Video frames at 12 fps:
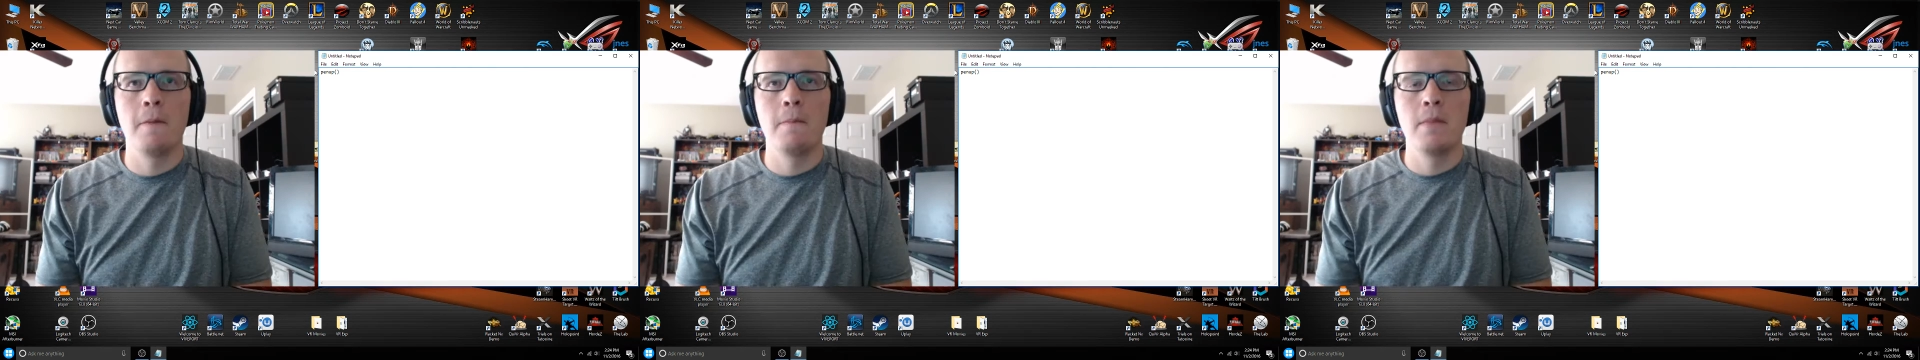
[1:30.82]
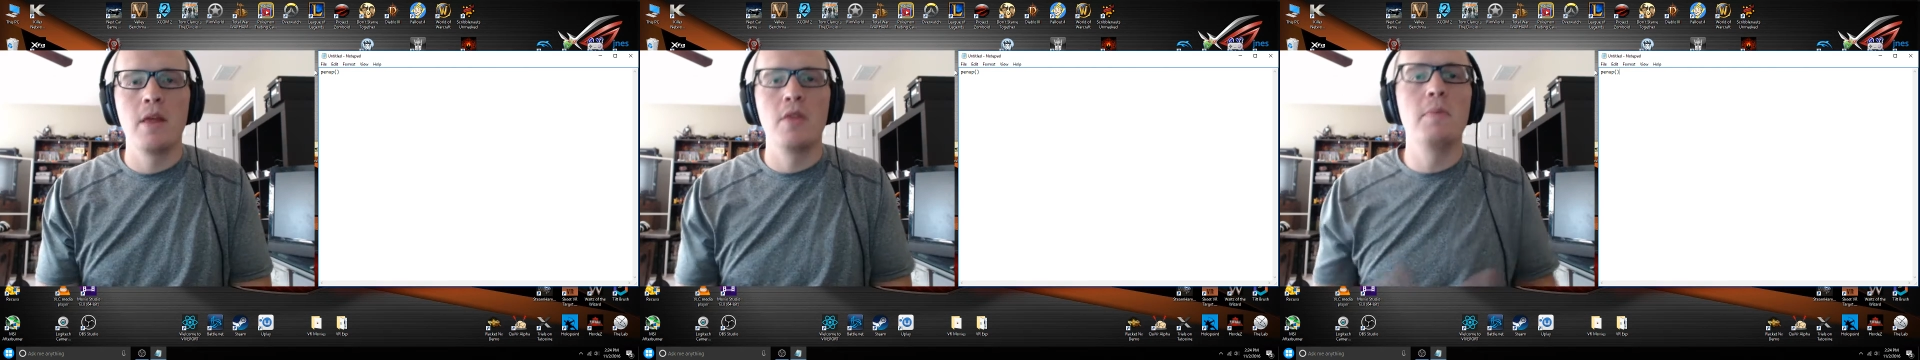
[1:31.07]

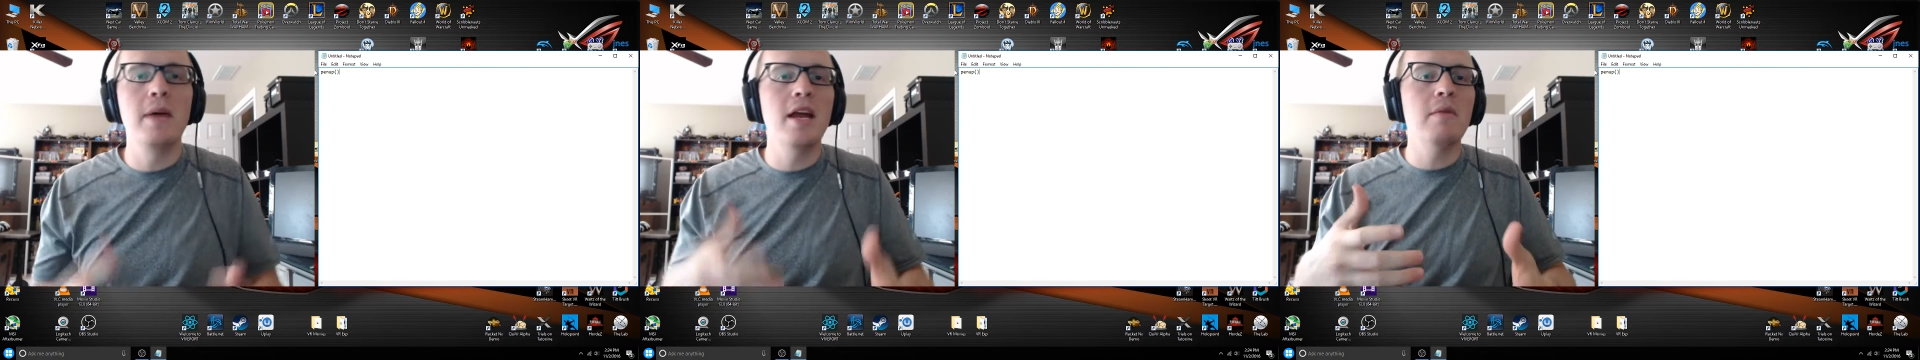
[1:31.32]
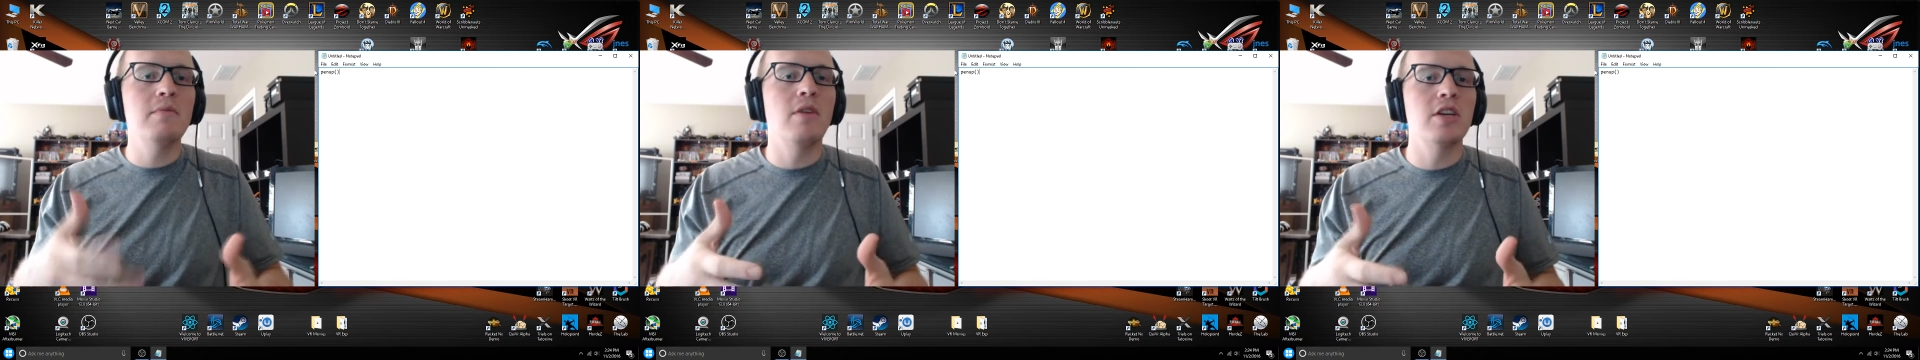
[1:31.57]
The pinup
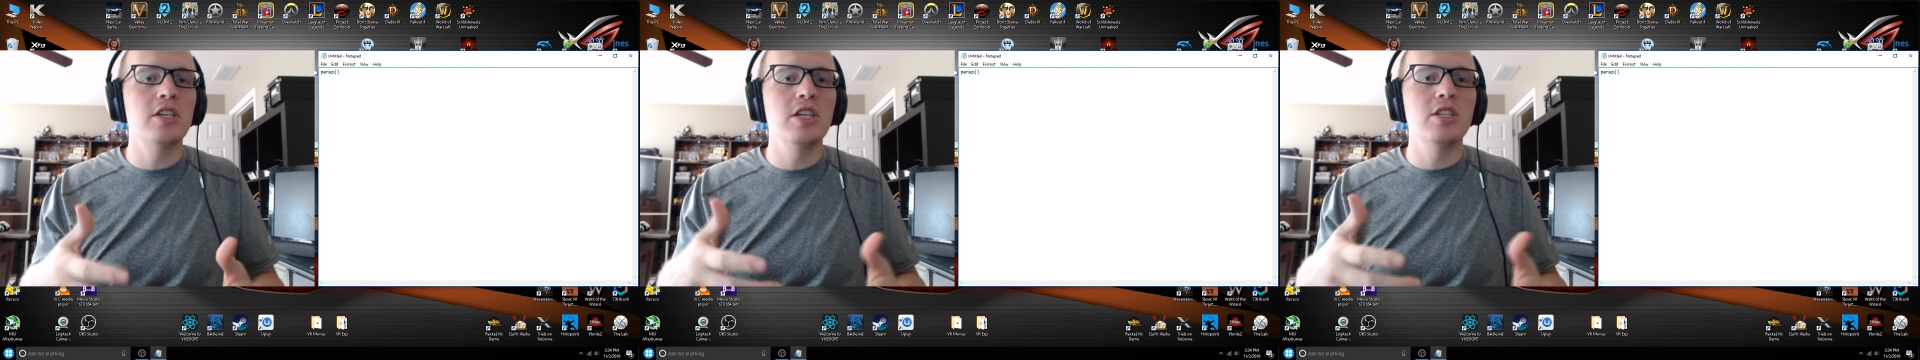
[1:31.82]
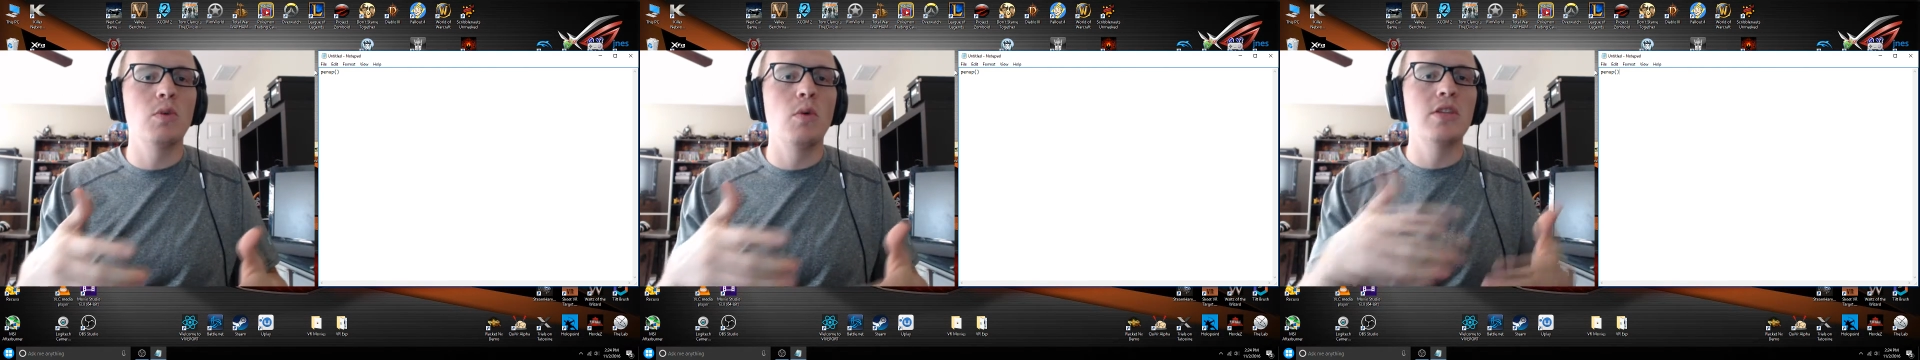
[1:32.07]
function is the
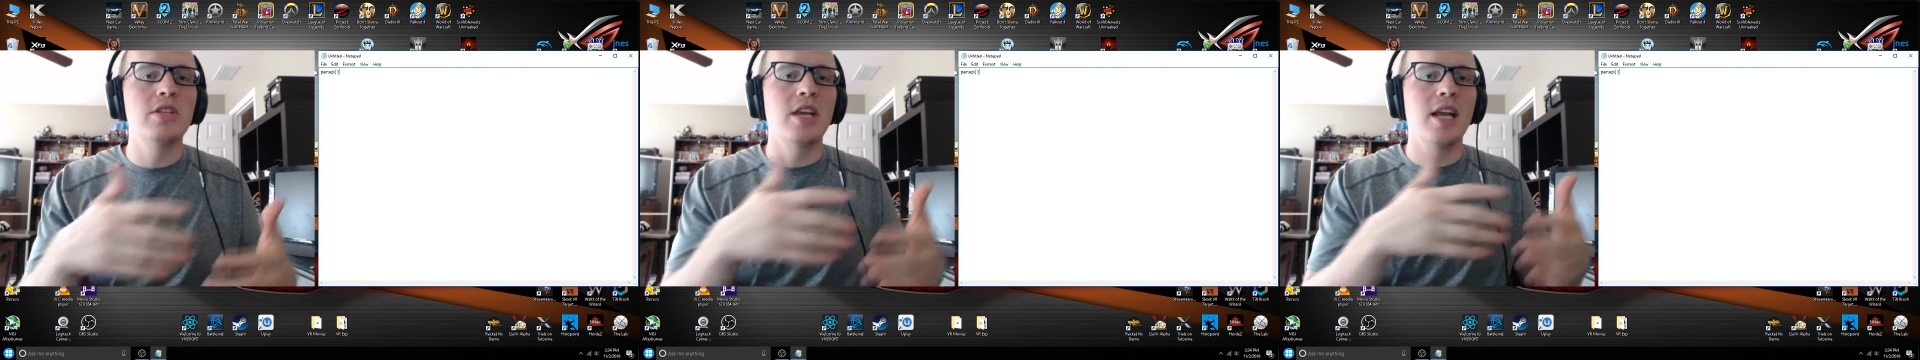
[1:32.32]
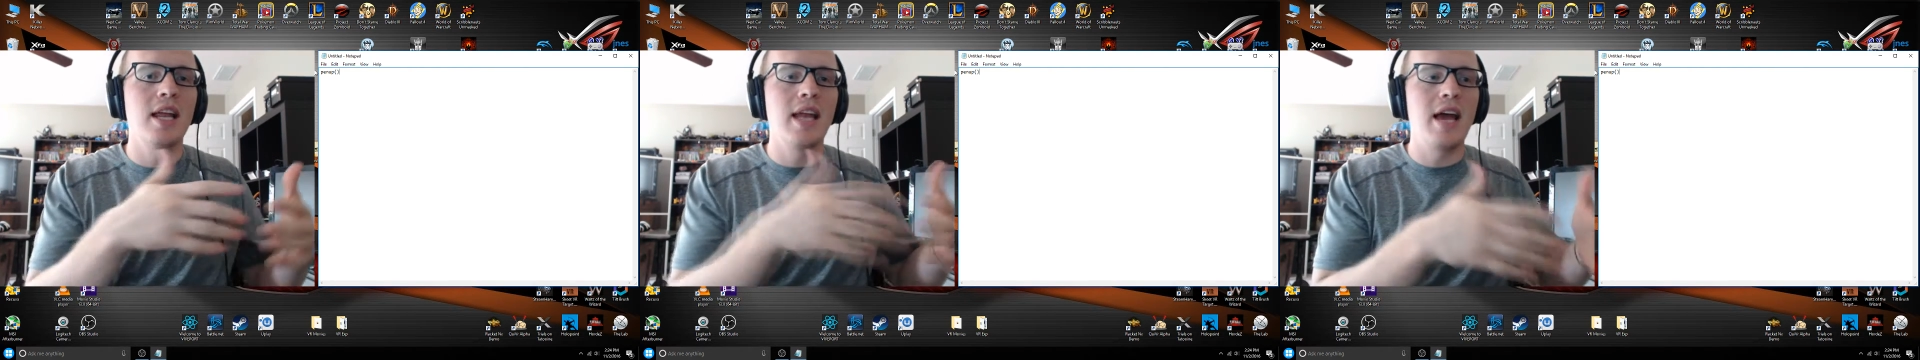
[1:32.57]
one that's going to
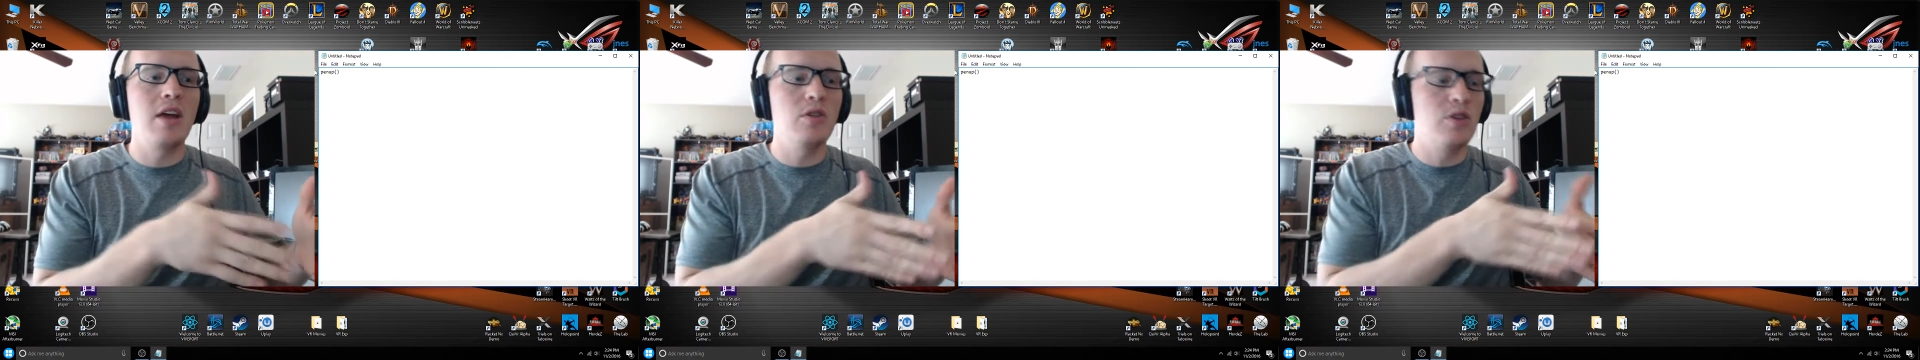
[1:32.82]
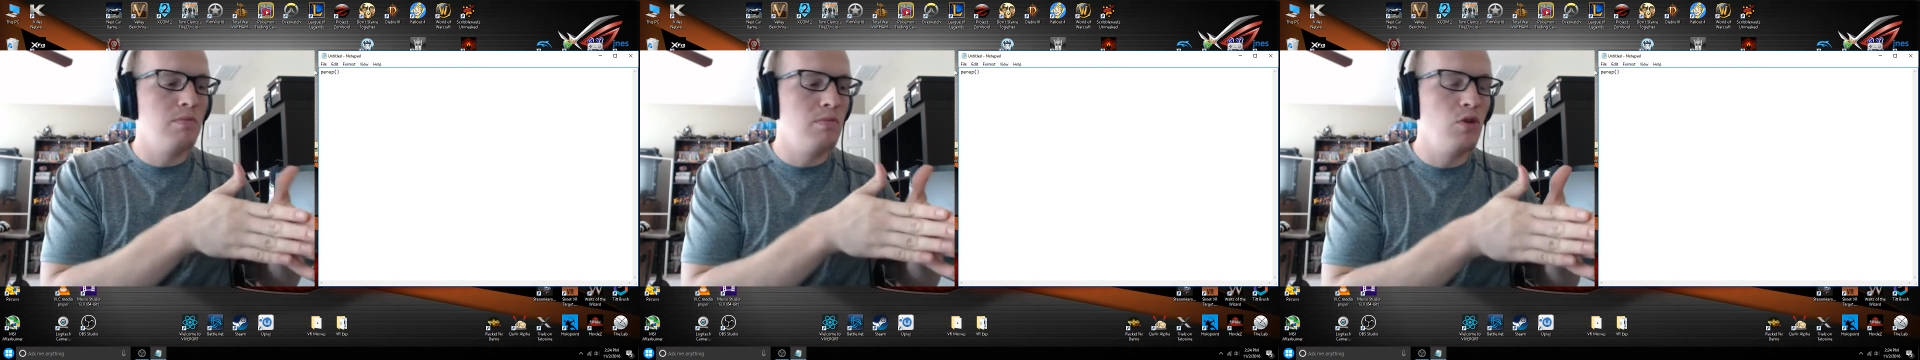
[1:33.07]
allow you to
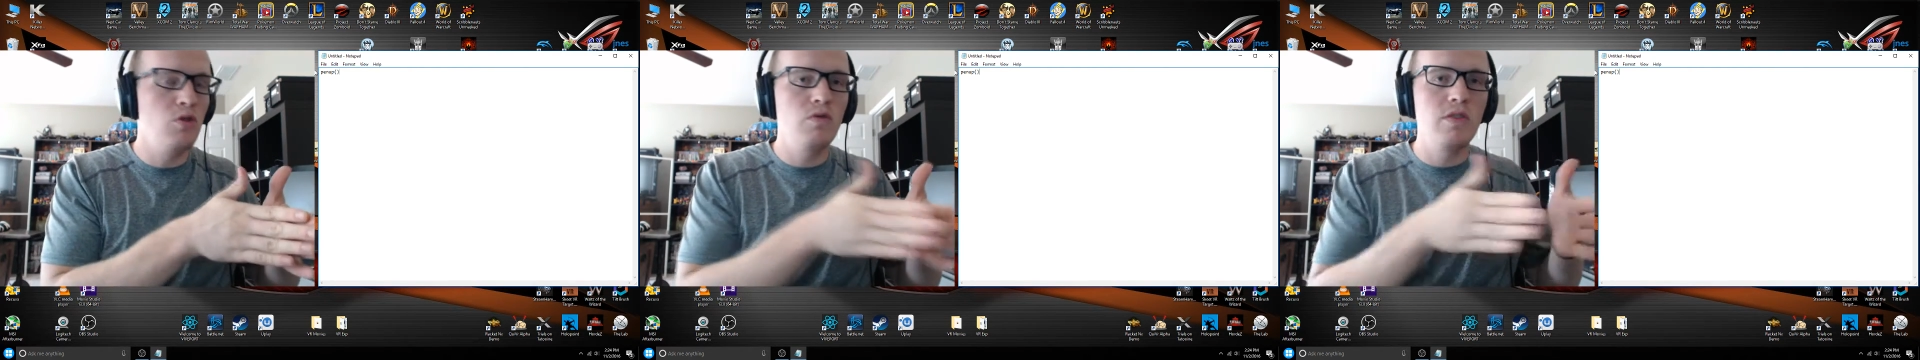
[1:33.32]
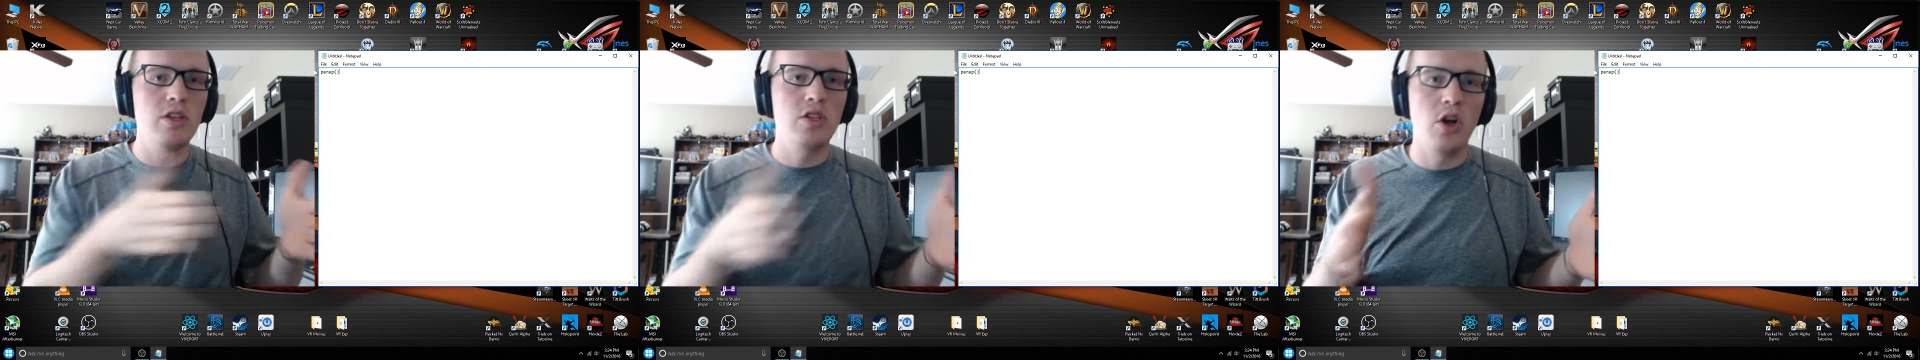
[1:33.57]
move the
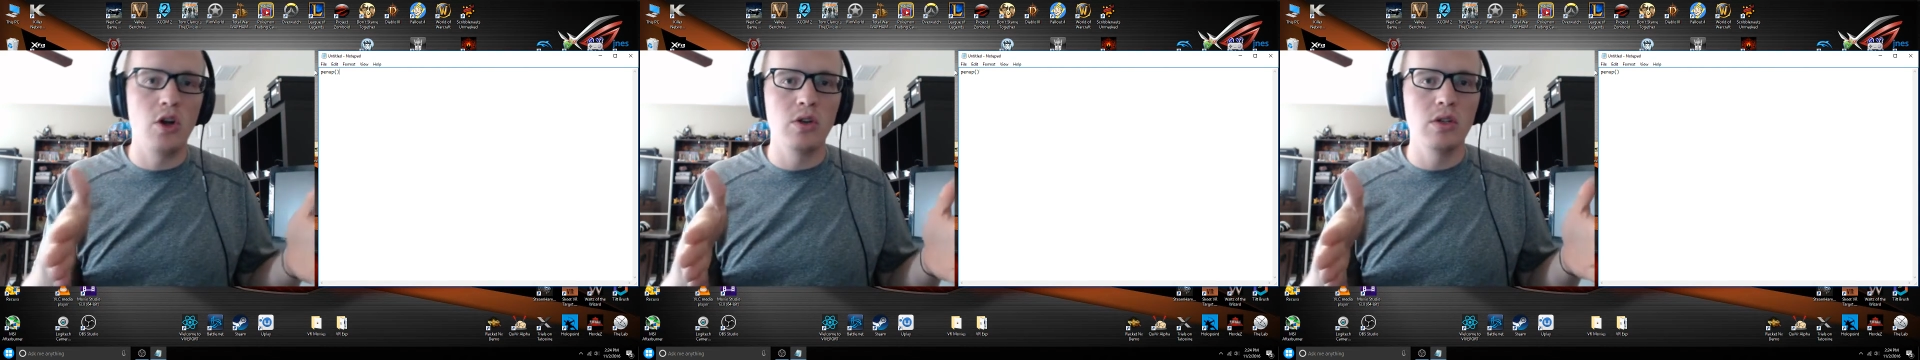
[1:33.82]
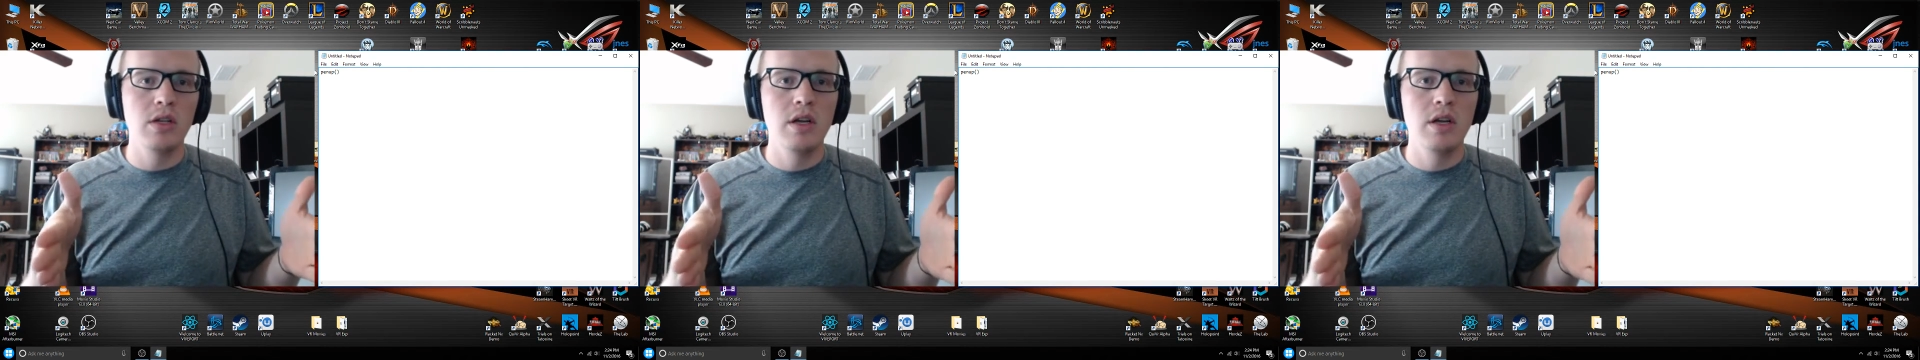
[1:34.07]
turtle